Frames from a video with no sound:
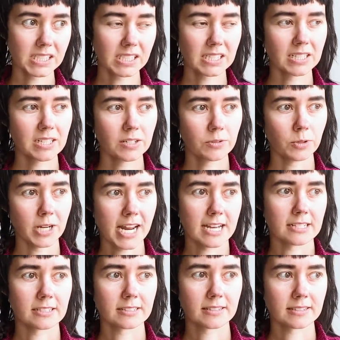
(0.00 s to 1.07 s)
What
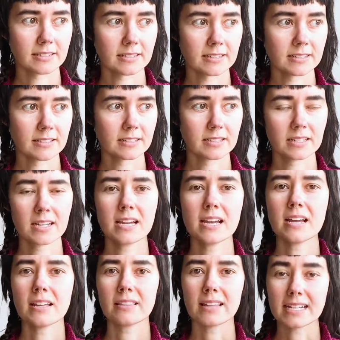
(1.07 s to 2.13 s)
else?
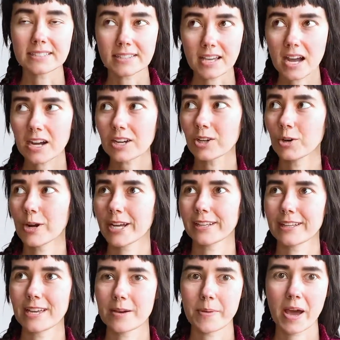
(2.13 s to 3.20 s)
Let's talk quickly
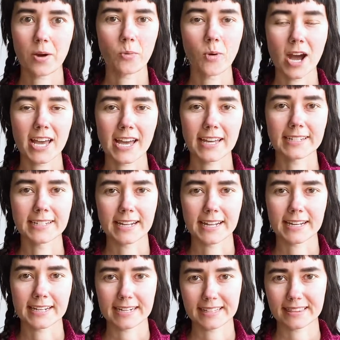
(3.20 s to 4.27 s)
about why I didn't
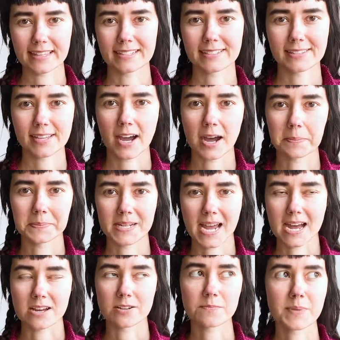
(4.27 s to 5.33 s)
knit this top down,
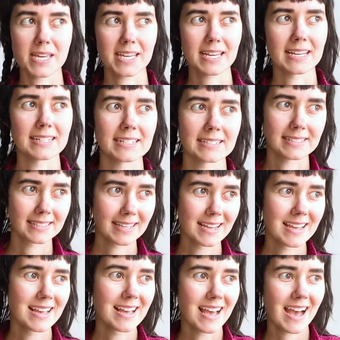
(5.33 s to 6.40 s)
because
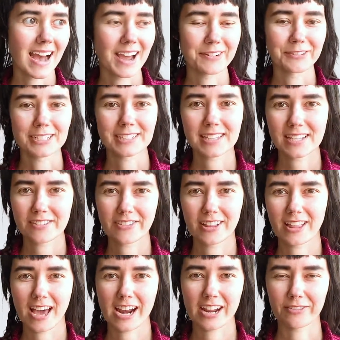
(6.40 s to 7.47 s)
I receive a lot
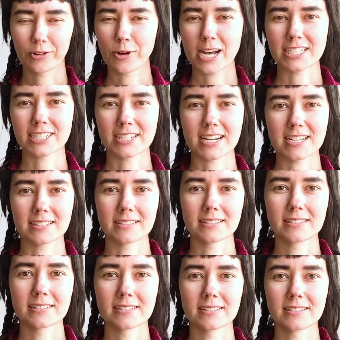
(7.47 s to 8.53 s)
of questions
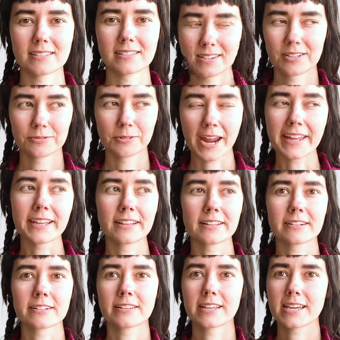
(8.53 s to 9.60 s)

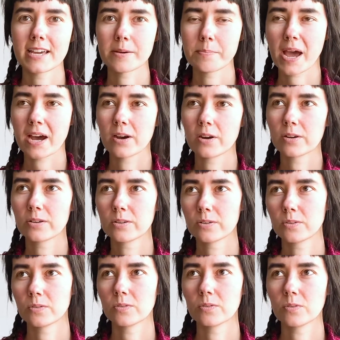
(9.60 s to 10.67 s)
regularly about
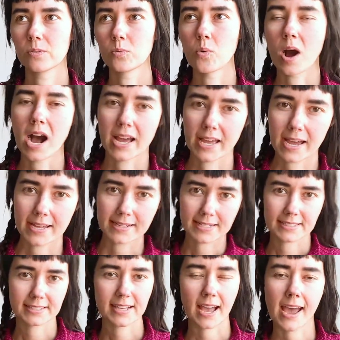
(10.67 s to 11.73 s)
why I
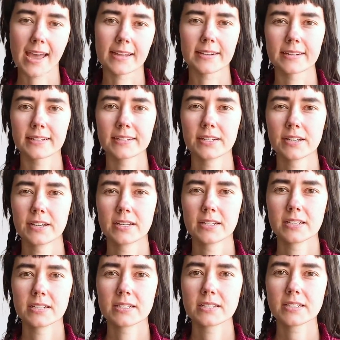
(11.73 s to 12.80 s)
decide
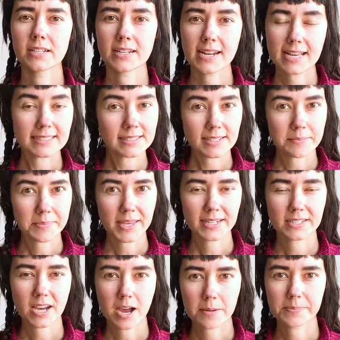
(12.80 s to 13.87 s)
to knit something
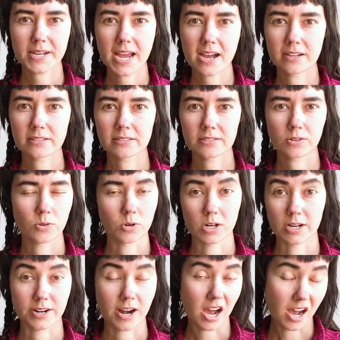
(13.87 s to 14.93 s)
top down or
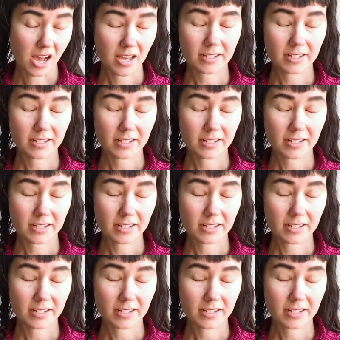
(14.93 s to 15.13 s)
not.